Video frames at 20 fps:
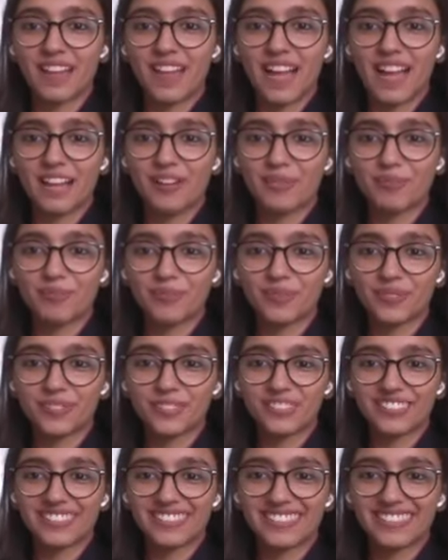I know,
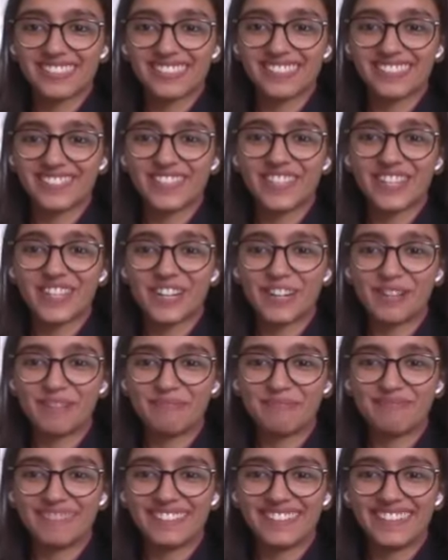Poor.
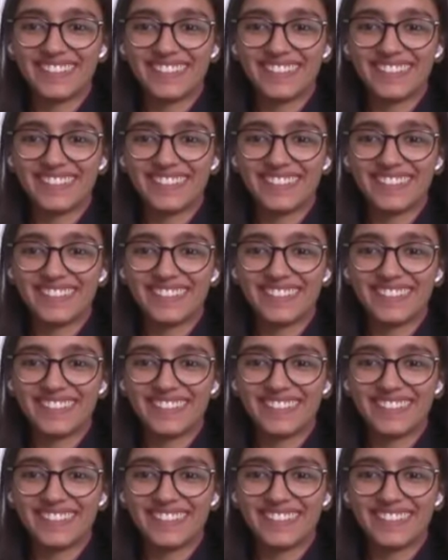Welcome.